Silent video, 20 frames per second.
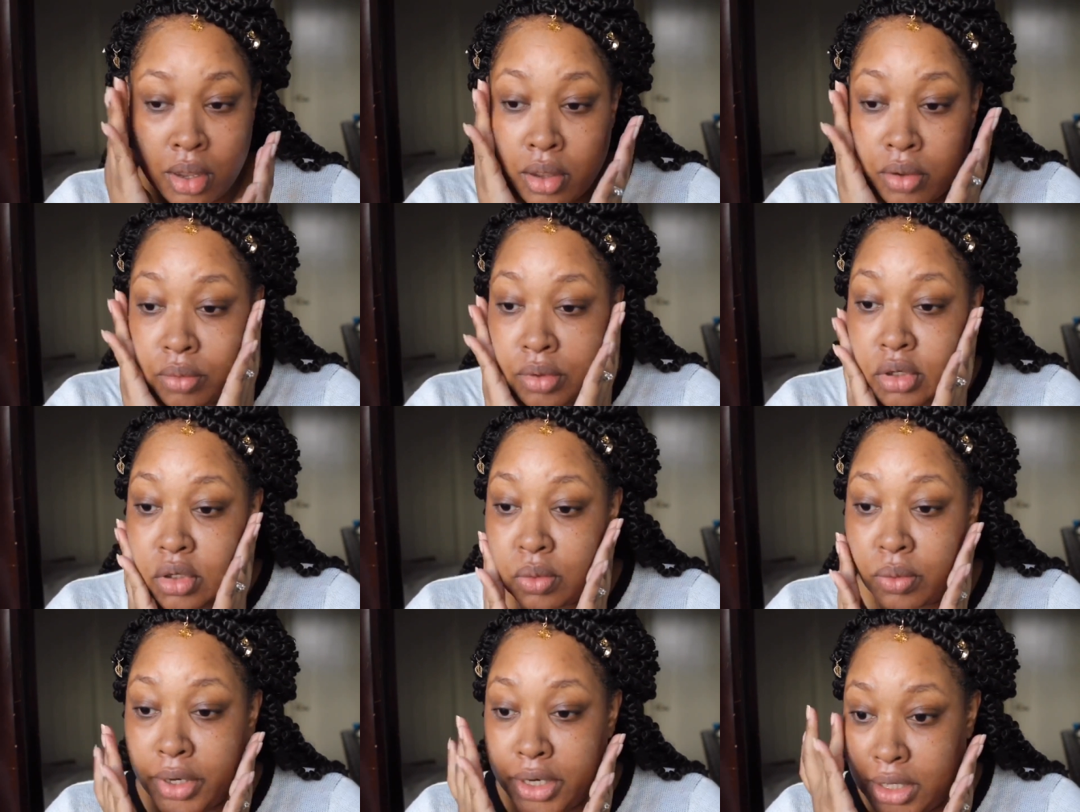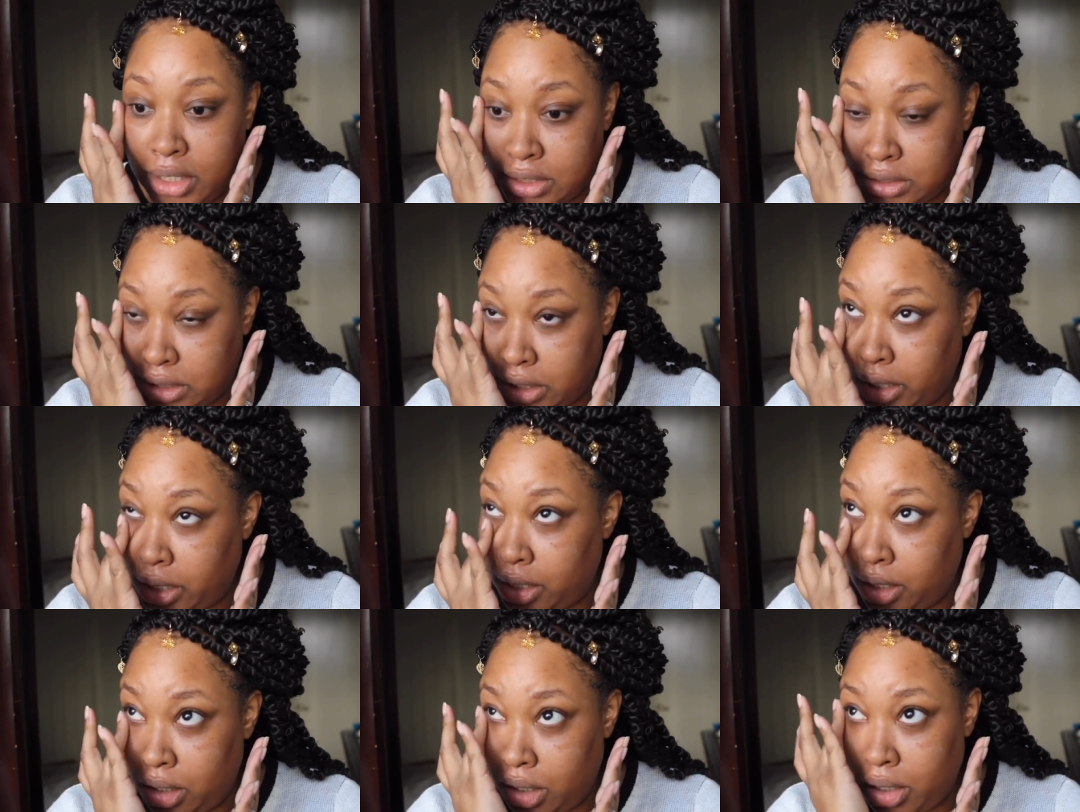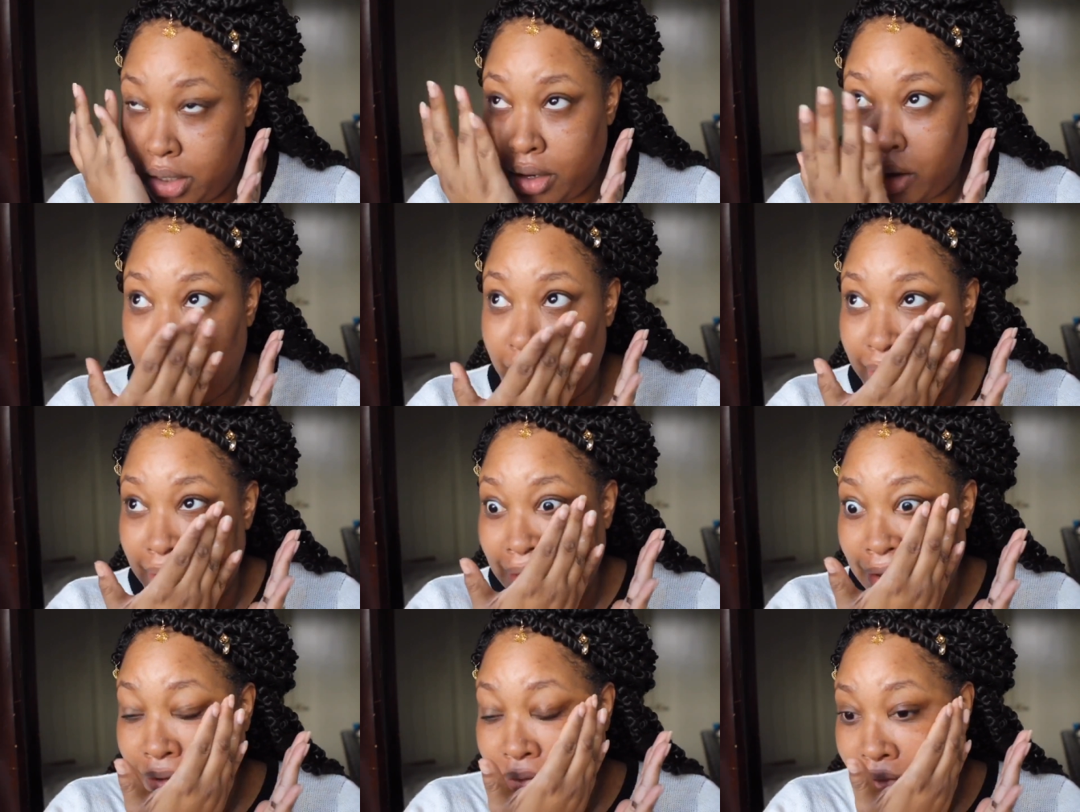With oily skin,
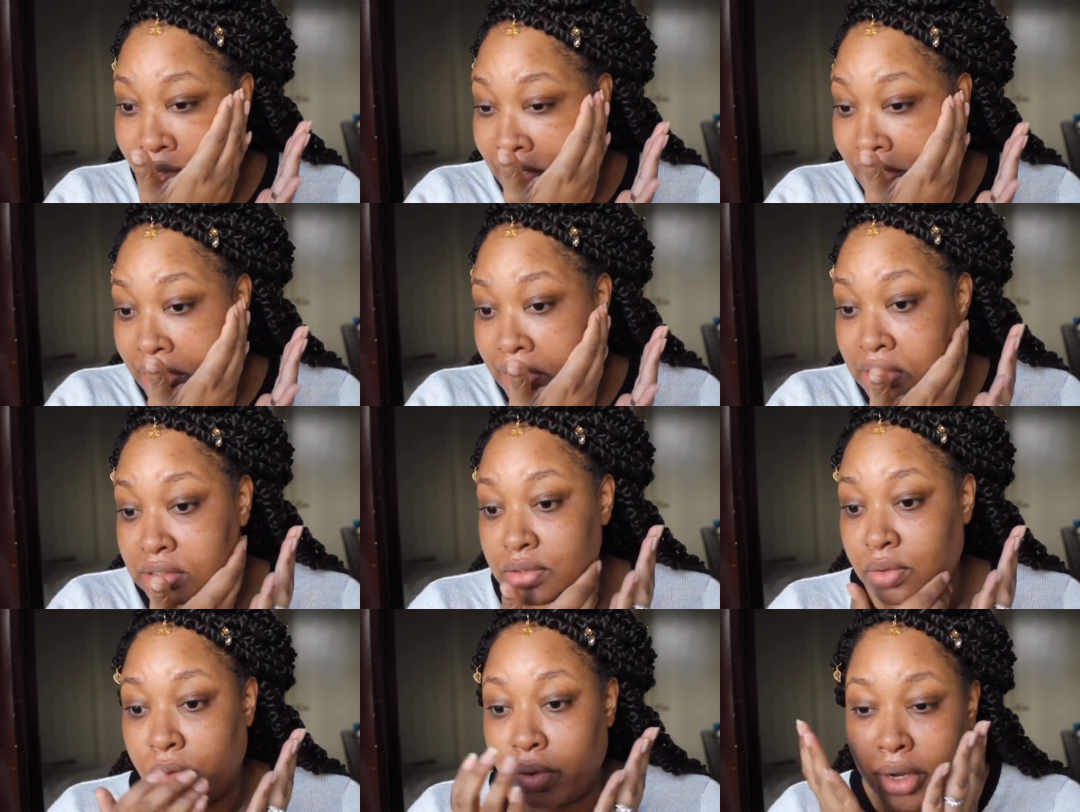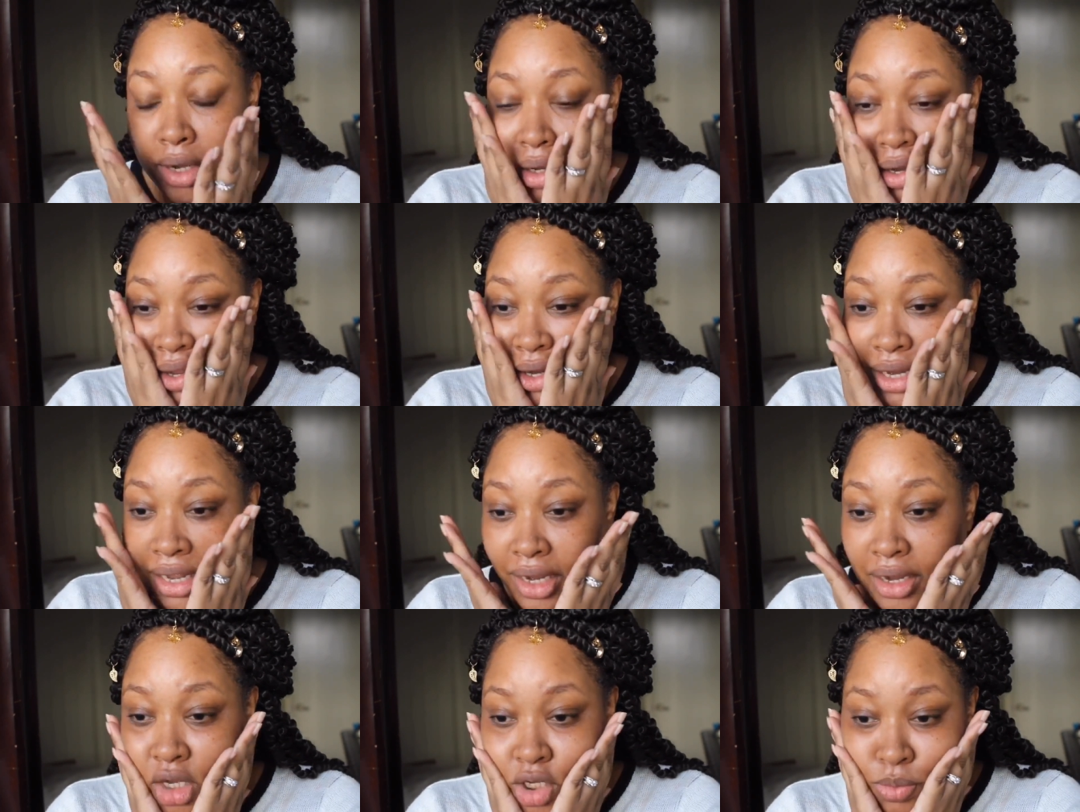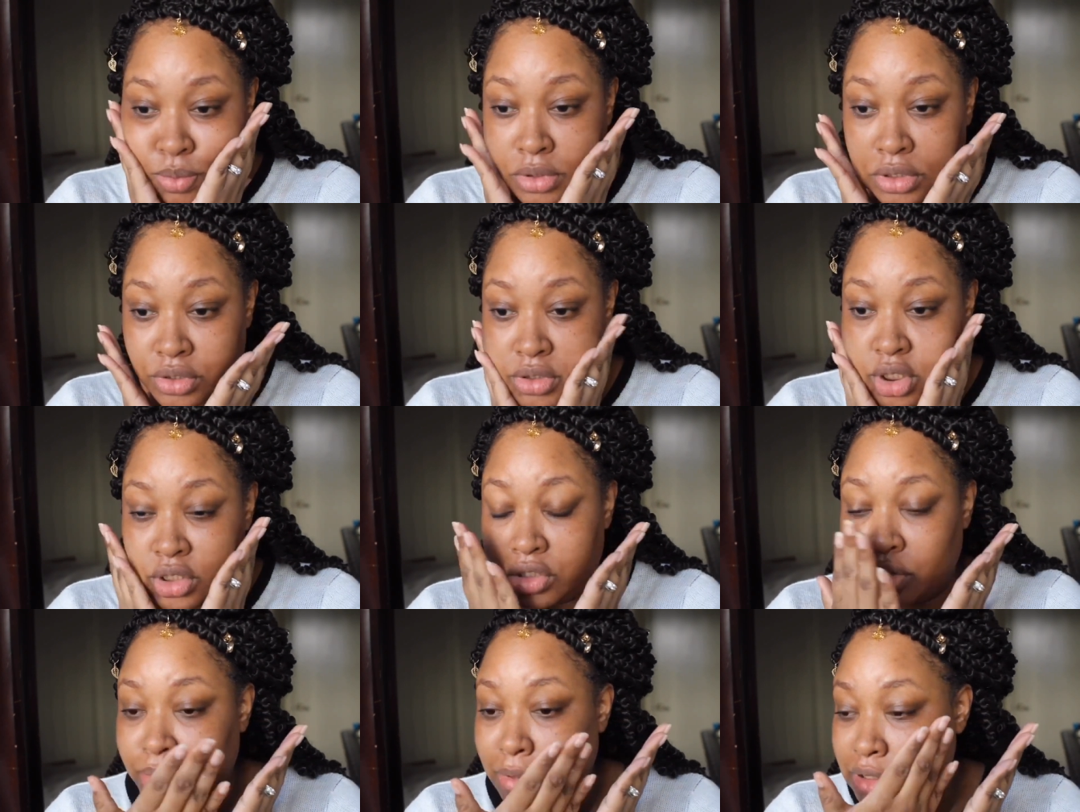although it is oily, like it's
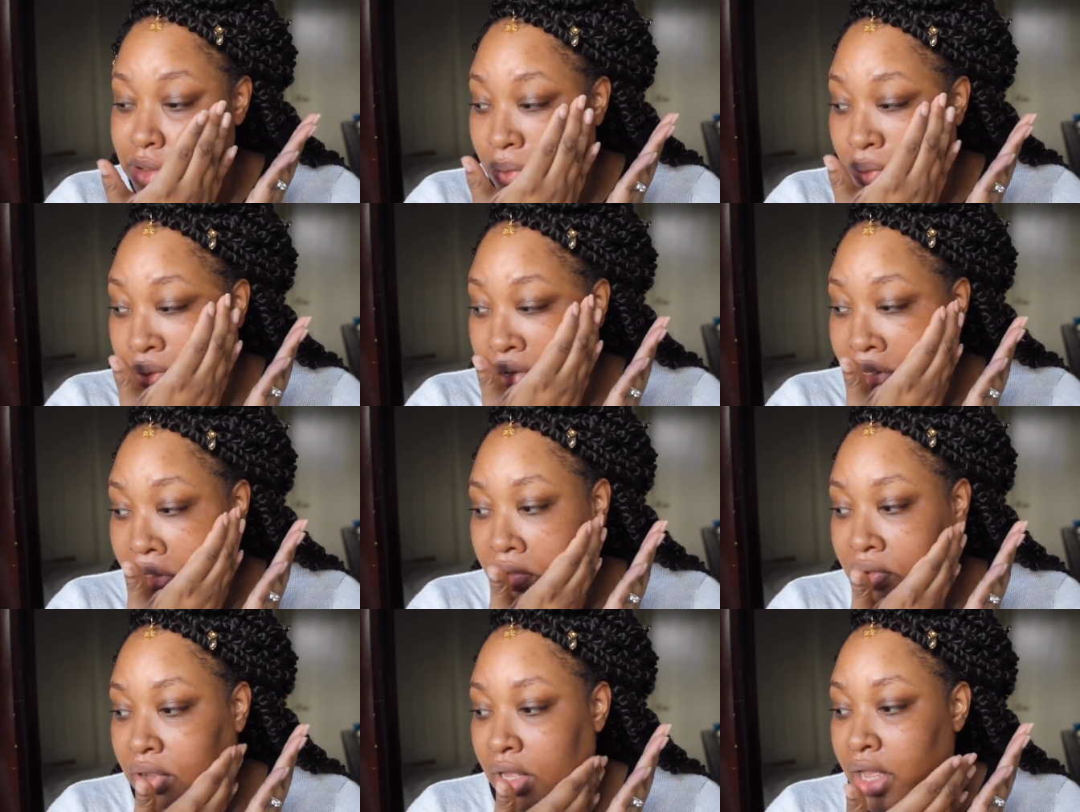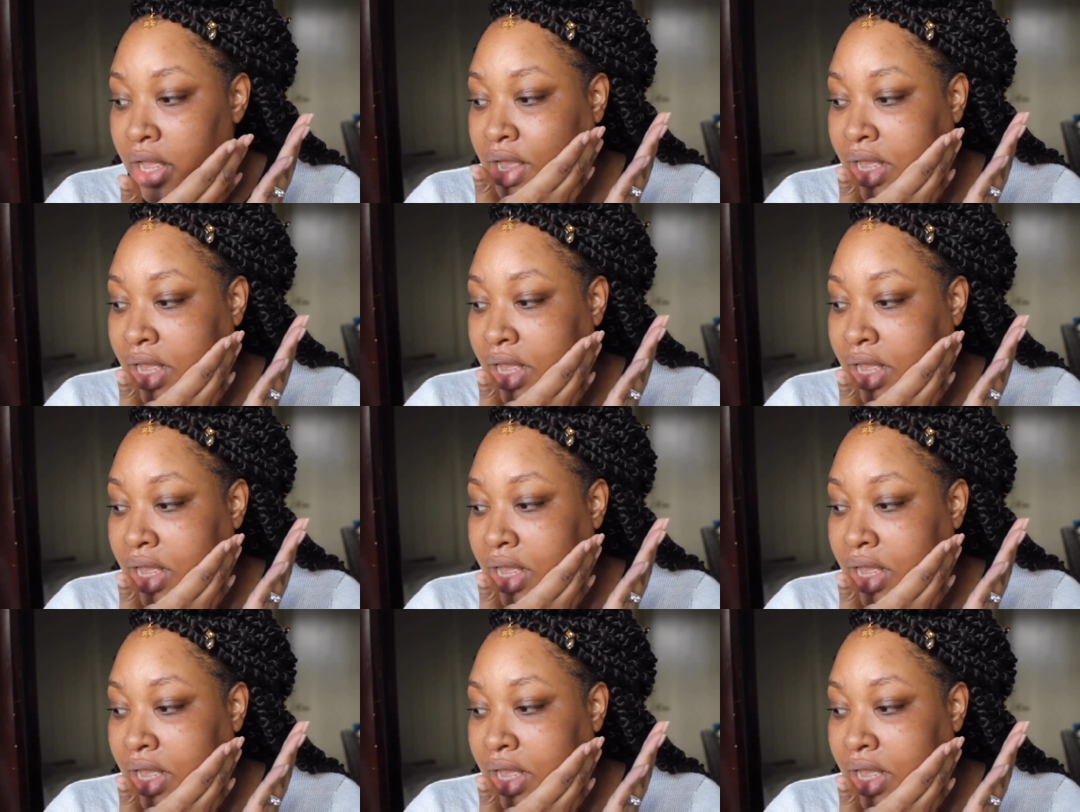producing too much oil,